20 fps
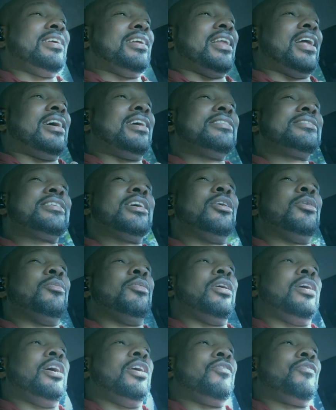Like I
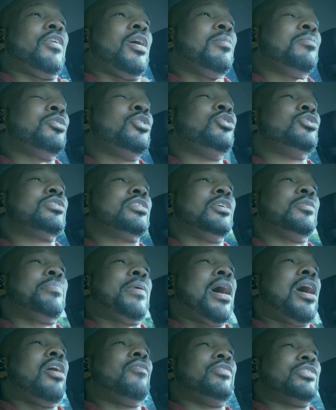said, if I'm using a
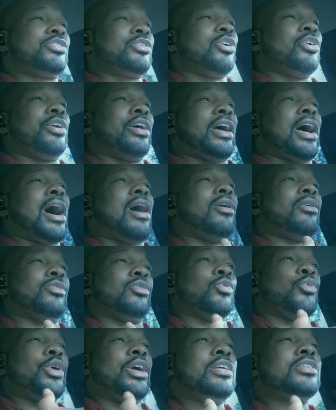power of attorney,
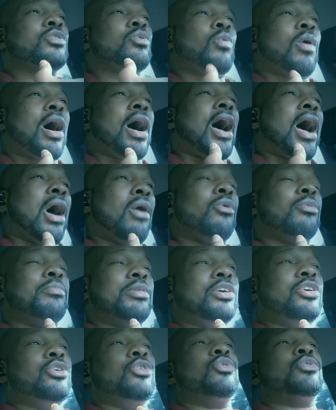the reason why I would
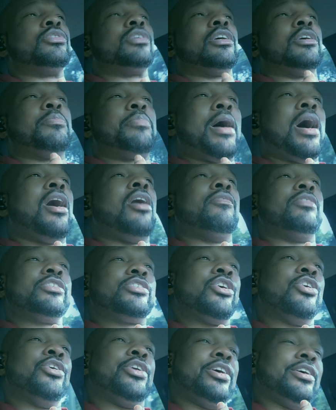be using a power of
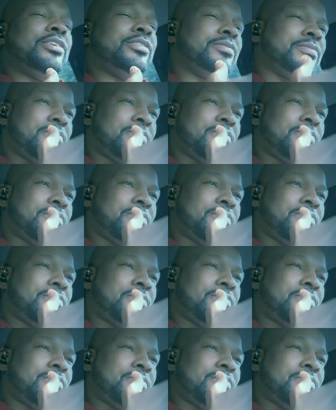attorney